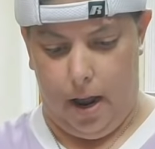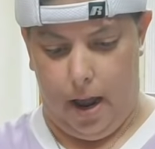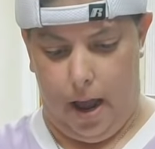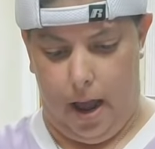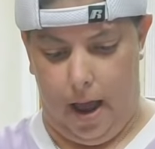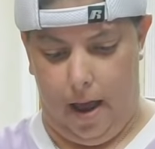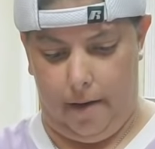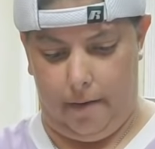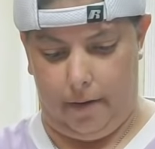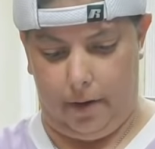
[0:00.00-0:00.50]

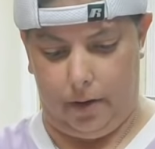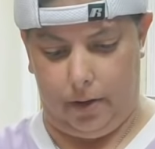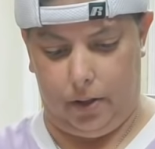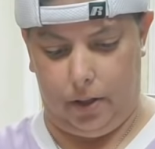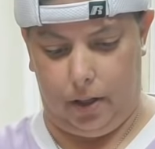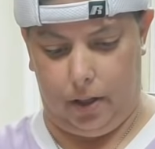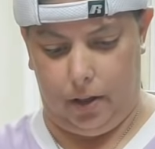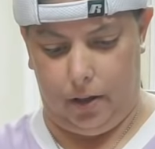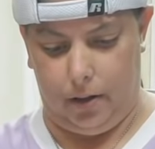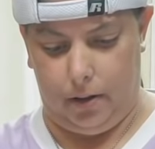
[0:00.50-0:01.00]
having
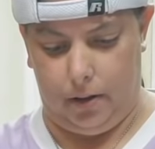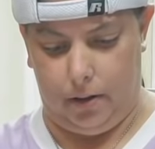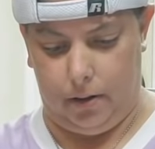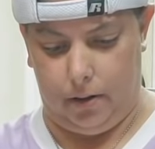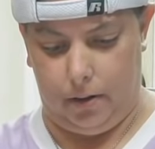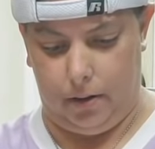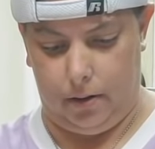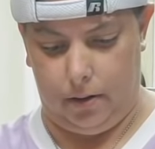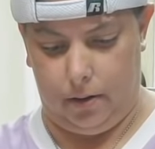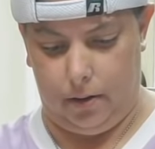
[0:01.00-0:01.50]
to
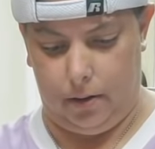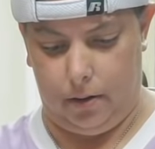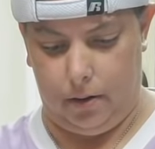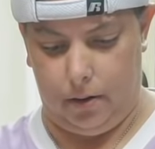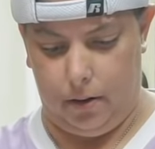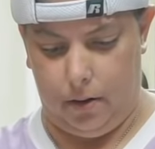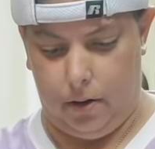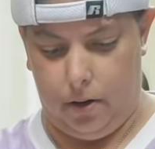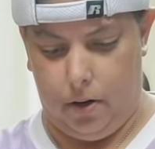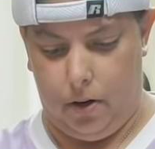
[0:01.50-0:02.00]

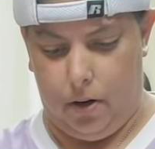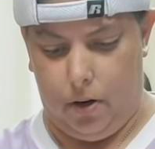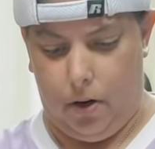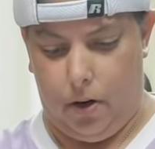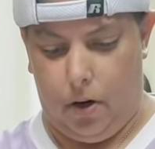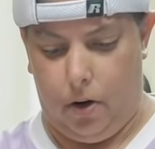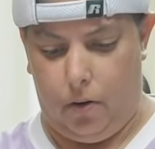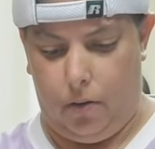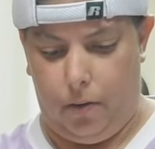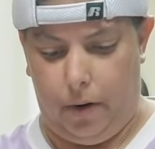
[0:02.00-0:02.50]

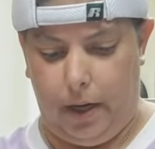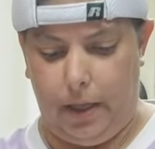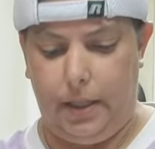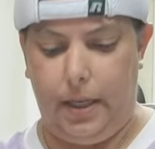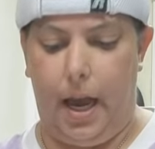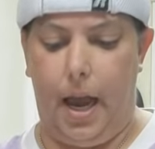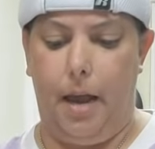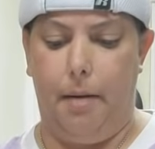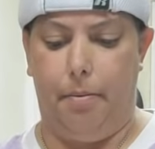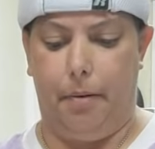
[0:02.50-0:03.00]

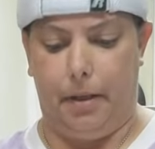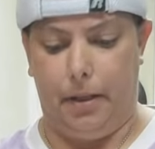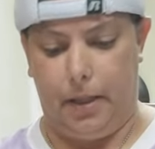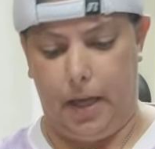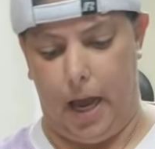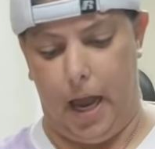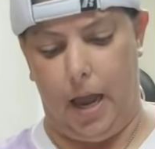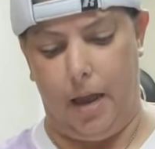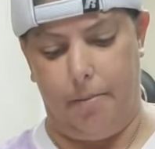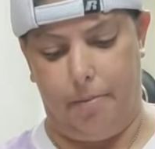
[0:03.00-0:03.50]
retape and
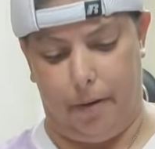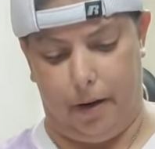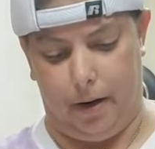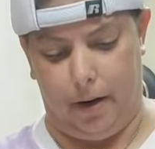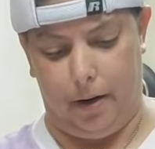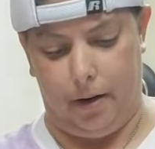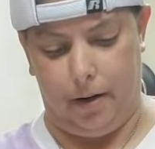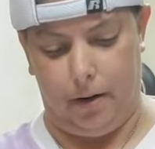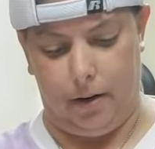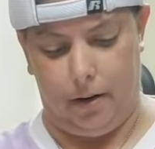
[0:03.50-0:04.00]
tape, and
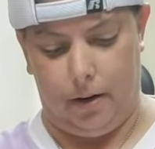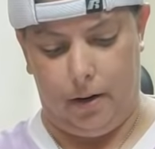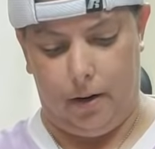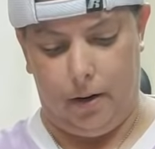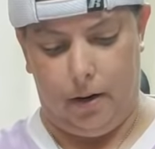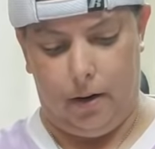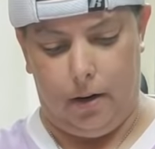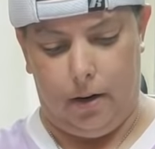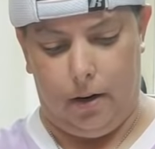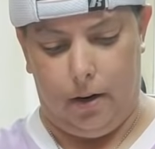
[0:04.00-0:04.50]

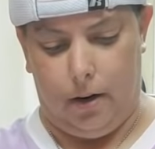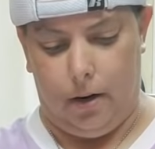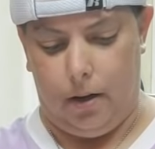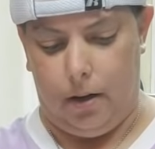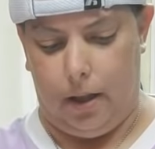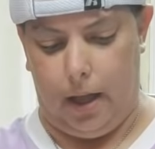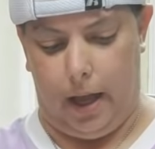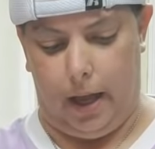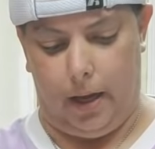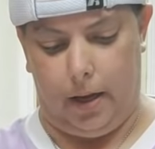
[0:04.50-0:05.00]

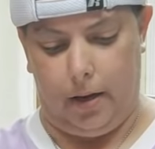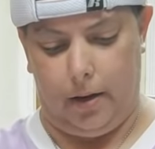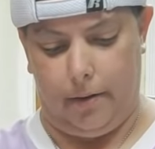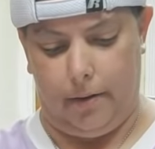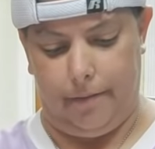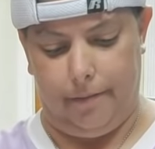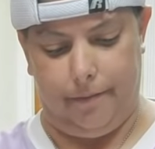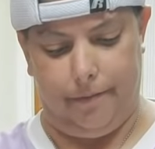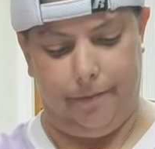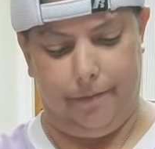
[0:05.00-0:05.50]
like,
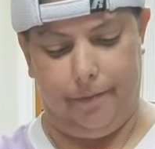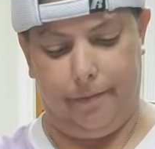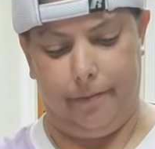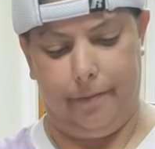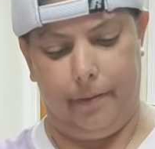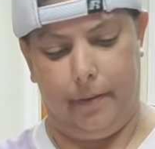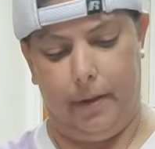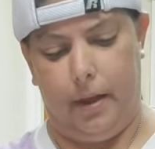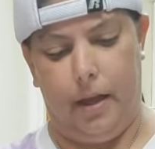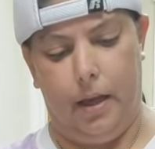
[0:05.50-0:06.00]

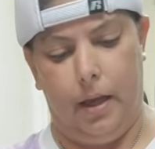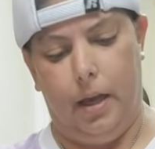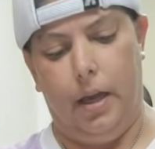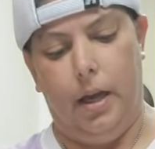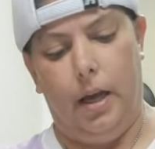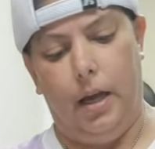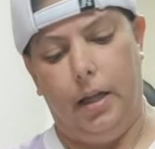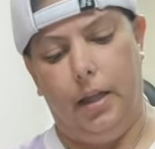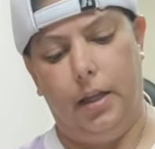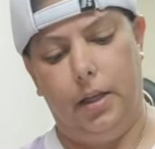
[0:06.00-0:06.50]

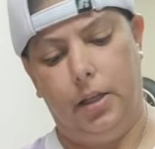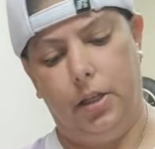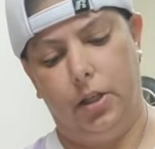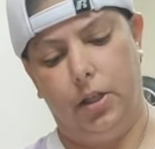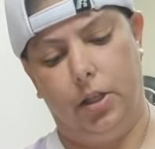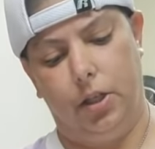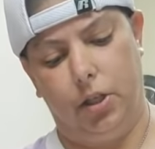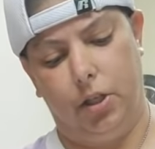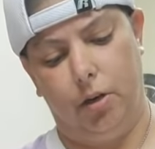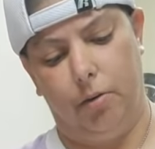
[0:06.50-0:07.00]
this is
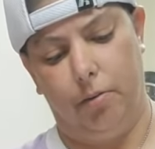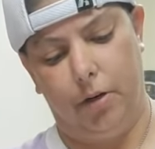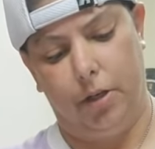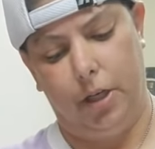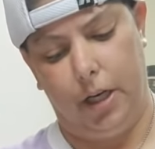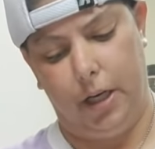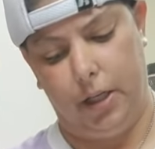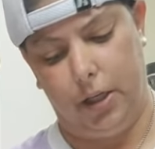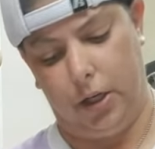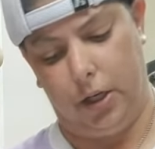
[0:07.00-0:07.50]
just so much
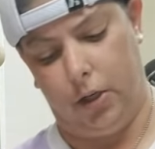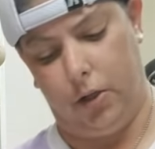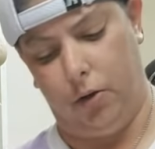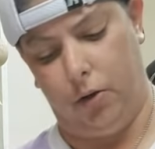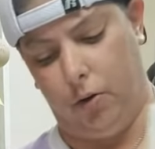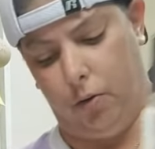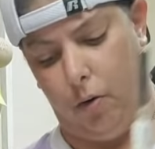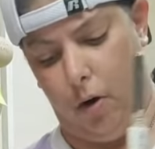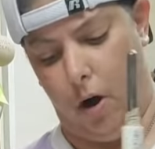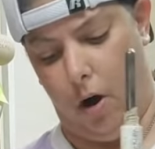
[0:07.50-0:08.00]
easier to do
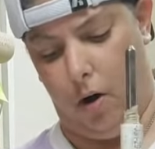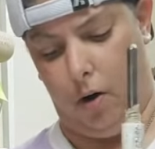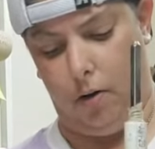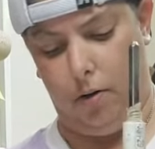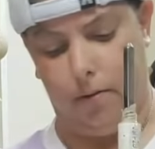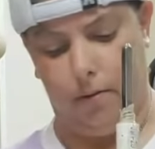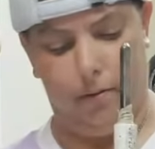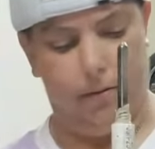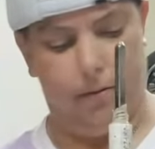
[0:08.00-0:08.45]
the wall.